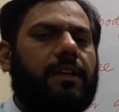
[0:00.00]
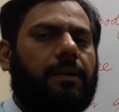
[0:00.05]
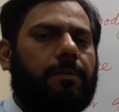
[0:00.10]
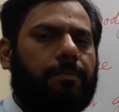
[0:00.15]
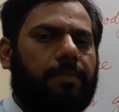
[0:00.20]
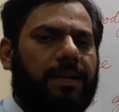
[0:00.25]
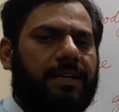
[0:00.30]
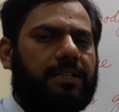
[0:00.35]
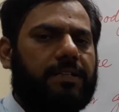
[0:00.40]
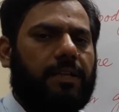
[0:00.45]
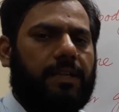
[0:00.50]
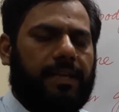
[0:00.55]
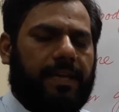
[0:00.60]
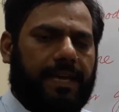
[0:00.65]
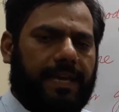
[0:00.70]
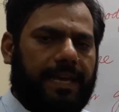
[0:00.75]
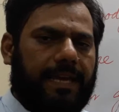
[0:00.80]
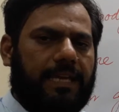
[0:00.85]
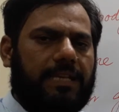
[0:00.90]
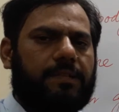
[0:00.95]
But
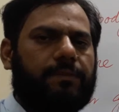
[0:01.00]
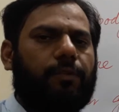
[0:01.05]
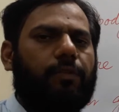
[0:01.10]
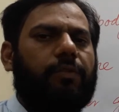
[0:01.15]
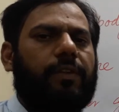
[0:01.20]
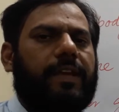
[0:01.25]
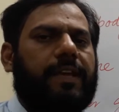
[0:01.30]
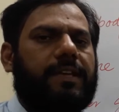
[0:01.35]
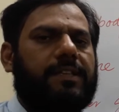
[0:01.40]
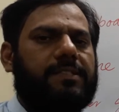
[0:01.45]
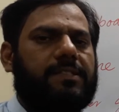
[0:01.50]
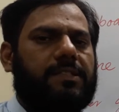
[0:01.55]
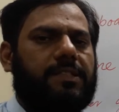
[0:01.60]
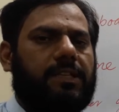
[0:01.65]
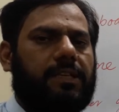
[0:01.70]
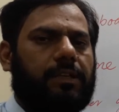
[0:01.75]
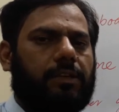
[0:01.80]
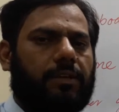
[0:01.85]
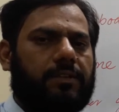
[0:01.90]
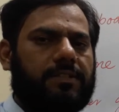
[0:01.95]
as far as
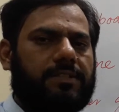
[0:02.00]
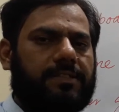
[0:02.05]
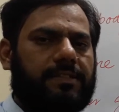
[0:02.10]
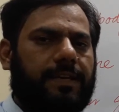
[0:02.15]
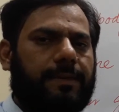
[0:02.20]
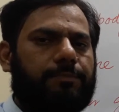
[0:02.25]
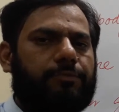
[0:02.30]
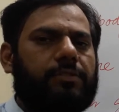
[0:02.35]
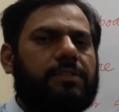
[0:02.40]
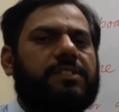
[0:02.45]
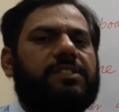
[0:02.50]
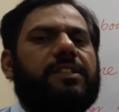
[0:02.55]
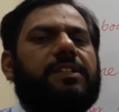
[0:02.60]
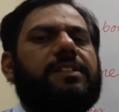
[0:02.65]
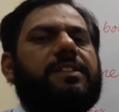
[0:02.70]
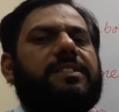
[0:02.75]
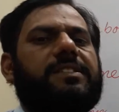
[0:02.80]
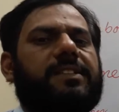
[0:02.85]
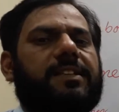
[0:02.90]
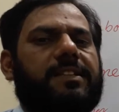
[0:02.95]
the conceptual study
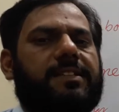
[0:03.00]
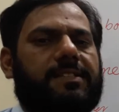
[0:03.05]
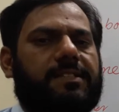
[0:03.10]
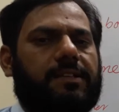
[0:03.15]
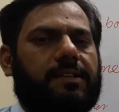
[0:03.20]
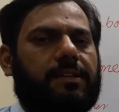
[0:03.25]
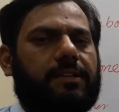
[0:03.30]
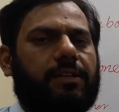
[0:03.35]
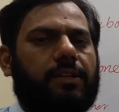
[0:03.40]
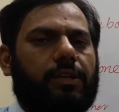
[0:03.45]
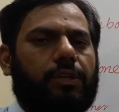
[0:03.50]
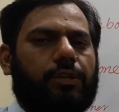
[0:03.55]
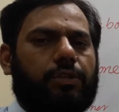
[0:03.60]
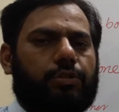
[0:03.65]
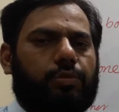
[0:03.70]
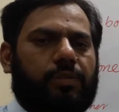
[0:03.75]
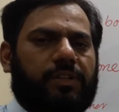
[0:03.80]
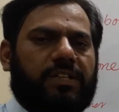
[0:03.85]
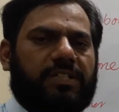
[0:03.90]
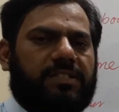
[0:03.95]
is concerned,
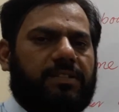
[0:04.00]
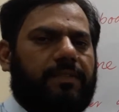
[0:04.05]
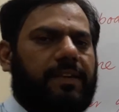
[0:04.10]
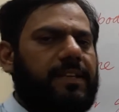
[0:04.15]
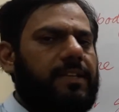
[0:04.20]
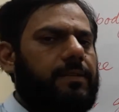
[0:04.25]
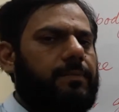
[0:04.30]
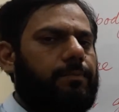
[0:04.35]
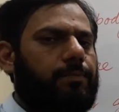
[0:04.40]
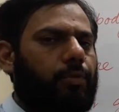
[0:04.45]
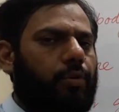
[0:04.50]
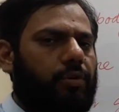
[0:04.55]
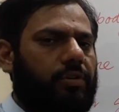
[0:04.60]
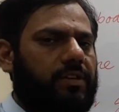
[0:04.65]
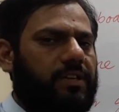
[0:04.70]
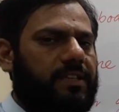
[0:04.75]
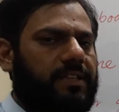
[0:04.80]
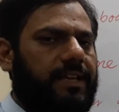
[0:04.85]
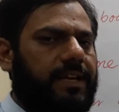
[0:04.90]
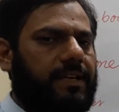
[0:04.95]
so it's a very
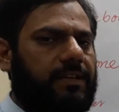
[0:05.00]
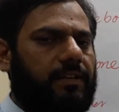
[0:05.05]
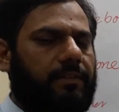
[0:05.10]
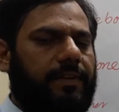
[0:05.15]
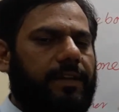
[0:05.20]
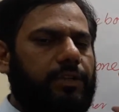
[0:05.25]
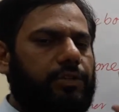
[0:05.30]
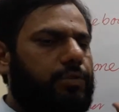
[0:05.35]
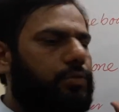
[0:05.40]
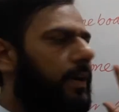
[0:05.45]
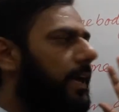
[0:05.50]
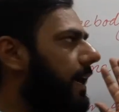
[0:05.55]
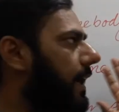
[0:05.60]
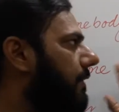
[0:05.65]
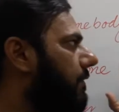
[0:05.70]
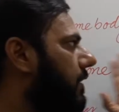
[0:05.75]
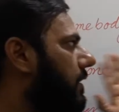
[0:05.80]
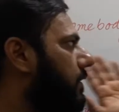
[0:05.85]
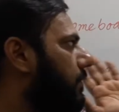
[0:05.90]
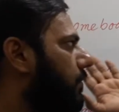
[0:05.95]
important that when you
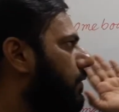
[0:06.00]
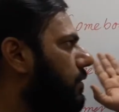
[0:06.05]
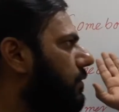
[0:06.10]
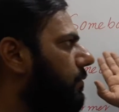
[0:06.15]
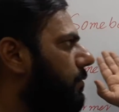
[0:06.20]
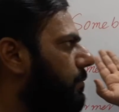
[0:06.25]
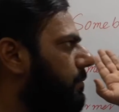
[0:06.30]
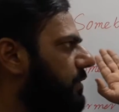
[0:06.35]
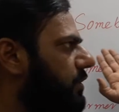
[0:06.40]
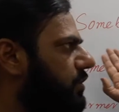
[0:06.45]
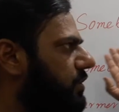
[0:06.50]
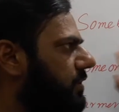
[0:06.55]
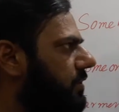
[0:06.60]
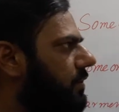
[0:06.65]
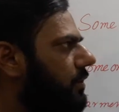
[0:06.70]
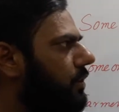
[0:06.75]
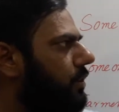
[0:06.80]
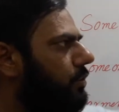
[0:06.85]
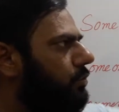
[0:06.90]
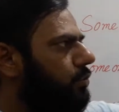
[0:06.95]
have information,
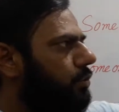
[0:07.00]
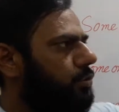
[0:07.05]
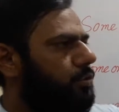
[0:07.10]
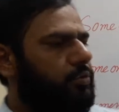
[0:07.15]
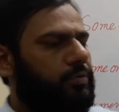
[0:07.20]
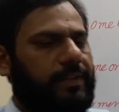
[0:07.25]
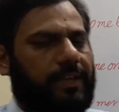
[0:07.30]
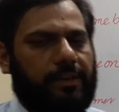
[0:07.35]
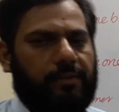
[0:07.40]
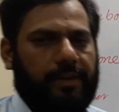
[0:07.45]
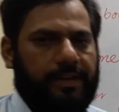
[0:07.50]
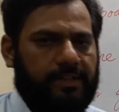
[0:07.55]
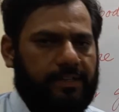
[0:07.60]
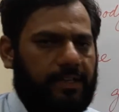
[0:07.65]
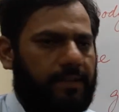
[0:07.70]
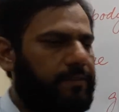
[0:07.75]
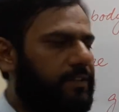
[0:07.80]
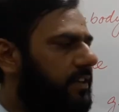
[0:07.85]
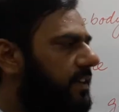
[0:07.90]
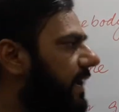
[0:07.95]
so you can write.
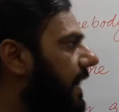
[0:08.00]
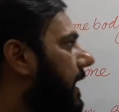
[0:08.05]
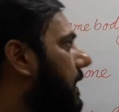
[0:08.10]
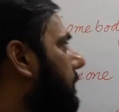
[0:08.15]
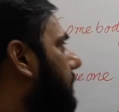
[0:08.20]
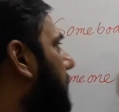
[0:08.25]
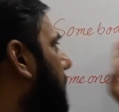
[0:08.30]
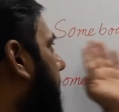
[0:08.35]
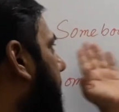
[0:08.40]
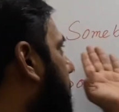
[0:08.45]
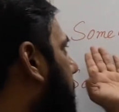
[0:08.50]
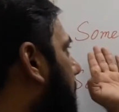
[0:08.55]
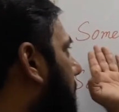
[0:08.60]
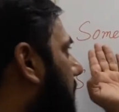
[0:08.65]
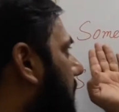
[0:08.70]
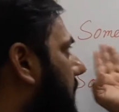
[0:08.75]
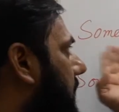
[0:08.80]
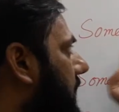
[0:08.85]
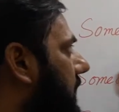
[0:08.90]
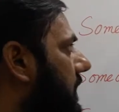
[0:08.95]
If it had been like
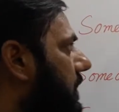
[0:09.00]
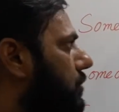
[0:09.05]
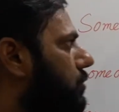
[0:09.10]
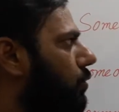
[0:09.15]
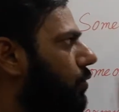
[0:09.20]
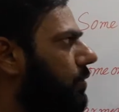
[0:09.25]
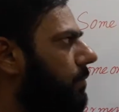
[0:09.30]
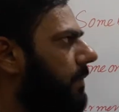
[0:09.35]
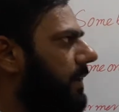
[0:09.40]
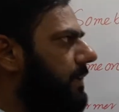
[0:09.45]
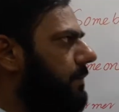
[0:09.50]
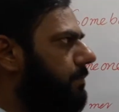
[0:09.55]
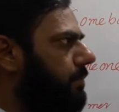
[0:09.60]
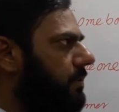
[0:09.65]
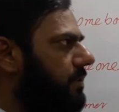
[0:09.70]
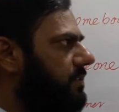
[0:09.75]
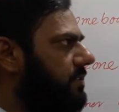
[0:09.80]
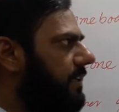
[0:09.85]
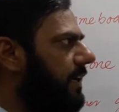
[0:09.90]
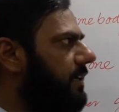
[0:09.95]
he stole my
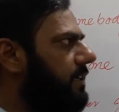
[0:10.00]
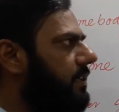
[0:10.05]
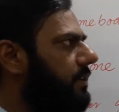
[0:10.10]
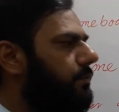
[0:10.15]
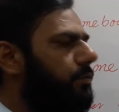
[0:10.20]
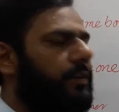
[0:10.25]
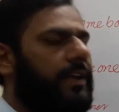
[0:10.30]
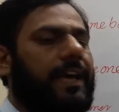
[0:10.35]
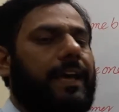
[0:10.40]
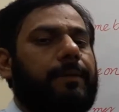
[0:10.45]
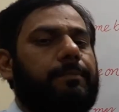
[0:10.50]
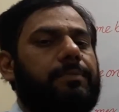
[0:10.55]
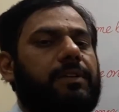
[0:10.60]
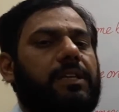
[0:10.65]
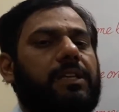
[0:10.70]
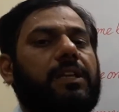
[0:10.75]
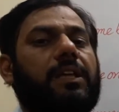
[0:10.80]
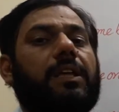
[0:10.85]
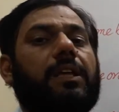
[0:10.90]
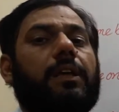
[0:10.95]
purse, then it would have
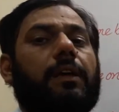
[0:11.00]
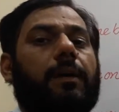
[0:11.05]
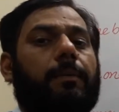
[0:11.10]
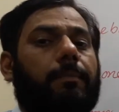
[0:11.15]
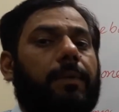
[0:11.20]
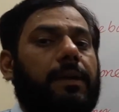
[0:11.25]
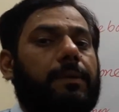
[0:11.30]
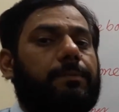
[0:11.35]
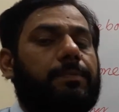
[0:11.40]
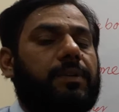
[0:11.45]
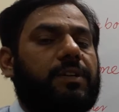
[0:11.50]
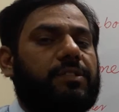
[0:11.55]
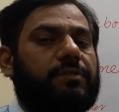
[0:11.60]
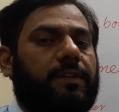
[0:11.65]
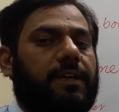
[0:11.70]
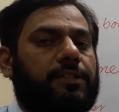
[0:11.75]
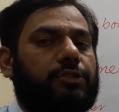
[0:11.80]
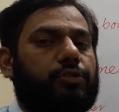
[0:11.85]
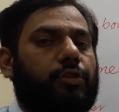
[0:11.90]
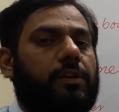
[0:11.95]
been my purse
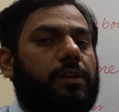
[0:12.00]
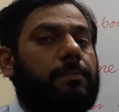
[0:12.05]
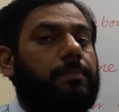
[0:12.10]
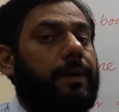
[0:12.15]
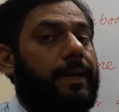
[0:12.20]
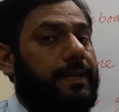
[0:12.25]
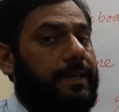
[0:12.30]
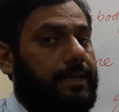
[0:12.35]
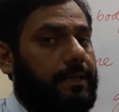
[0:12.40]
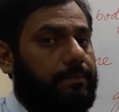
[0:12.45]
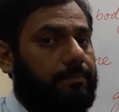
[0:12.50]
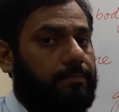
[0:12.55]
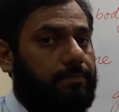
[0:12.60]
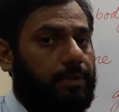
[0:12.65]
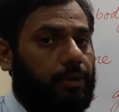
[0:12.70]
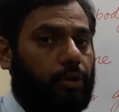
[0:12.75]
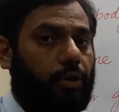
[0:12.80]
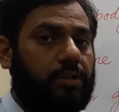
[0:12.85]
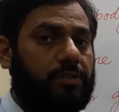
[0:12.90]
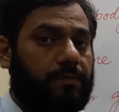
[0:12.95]
was stolen by him,
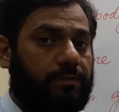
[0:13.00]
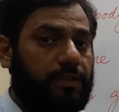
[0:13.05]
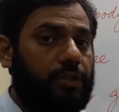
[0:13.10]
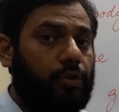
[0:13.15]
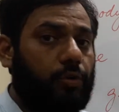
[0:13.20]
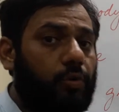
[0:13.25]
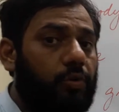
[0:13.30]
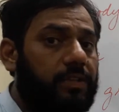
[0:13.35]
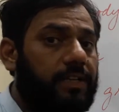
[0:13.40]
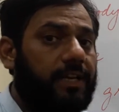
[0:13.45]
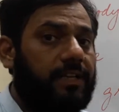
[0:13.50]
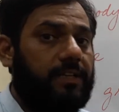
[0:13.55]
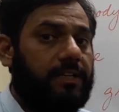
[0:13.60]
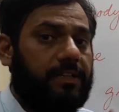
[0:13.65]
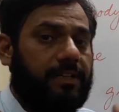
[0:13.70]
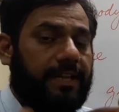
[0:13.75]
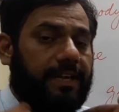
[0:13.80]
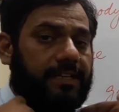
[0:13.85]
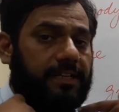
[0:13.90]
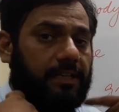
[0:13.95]
because we know that
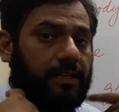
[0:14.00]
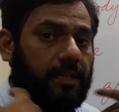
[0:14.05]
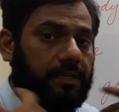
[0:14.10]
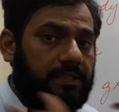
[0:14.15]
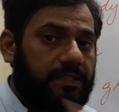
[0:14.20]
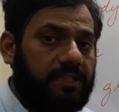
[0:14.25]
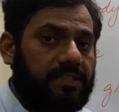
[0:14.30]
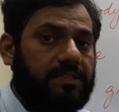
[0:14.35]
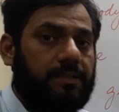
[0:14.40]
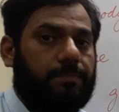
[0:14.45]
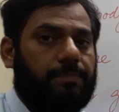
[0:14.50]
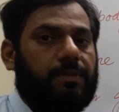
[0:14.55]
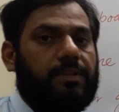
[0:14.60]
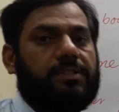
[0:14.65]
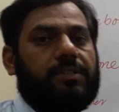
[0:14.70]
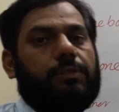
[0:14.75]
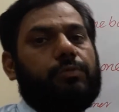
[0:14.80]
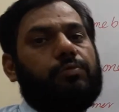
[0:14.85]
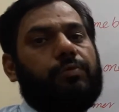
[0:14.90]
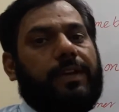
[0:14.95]
he is the
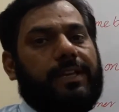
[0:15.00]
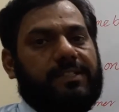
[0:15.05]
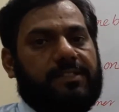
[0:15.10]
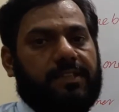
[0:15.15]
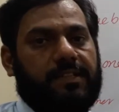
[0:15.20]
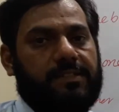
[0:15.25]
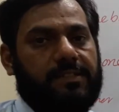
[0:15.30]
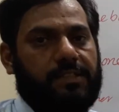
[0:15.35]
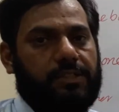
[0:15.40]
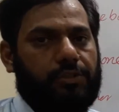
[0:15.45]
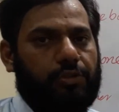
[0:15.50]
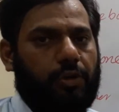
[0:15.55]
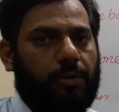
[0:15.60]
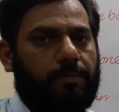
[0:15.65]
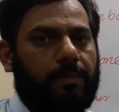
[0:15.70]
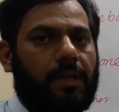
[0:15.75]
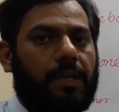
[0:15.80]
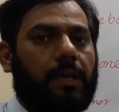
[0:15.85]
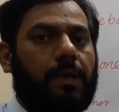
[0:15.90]
person who has done this job.